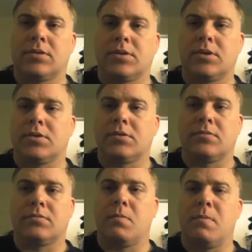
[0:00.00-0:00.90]
Just
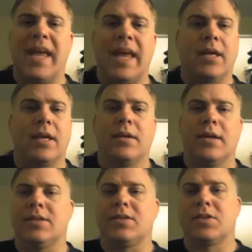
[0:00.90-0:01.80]
big.
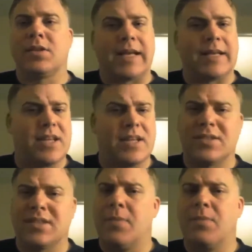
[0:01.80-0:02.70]
It's, like I said,
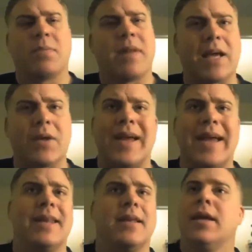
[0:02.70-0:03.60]
its skin was black and
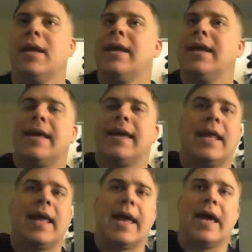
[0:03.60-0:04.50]
red.
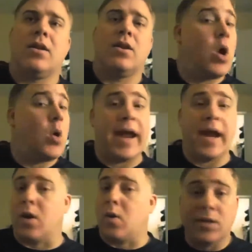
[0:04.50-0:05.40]
It had no
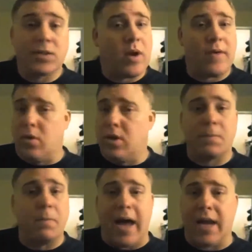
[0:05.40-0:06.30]
hair whatsoever on
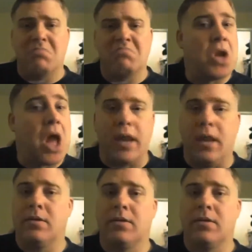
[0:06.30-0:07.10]
its body. None.